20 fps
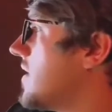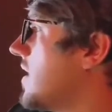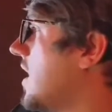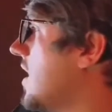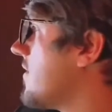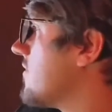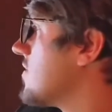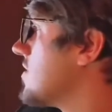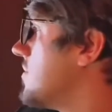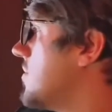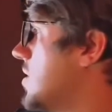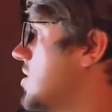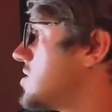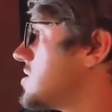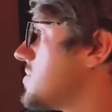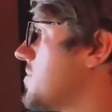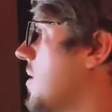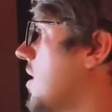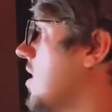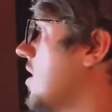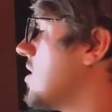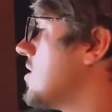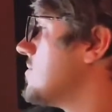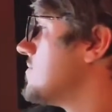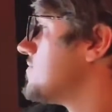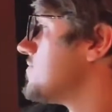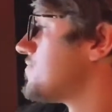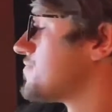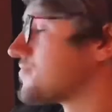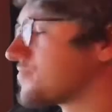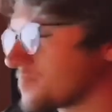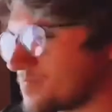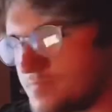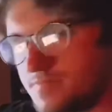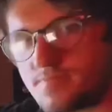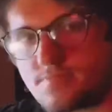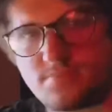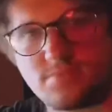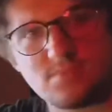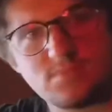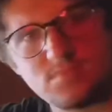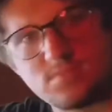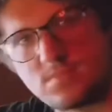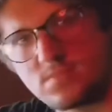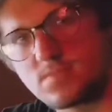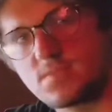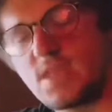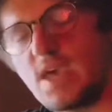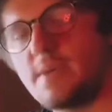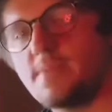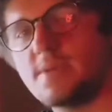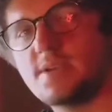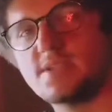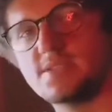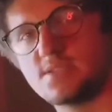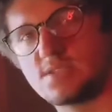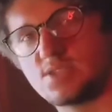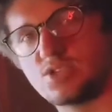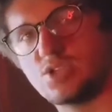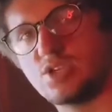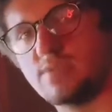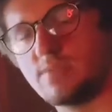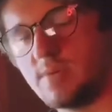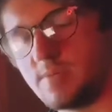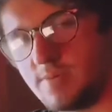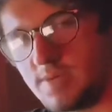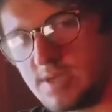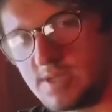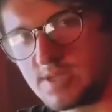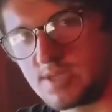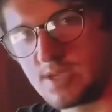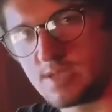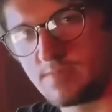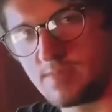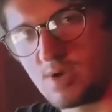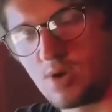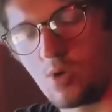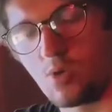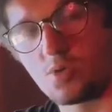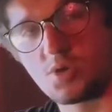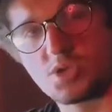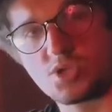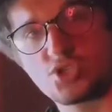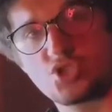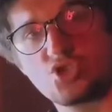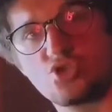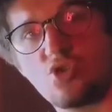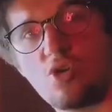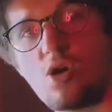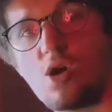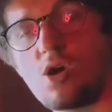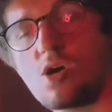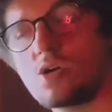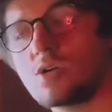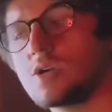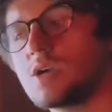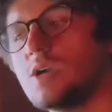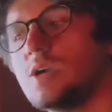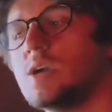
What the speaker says: for the most part. That means GBP is going to be holding strong.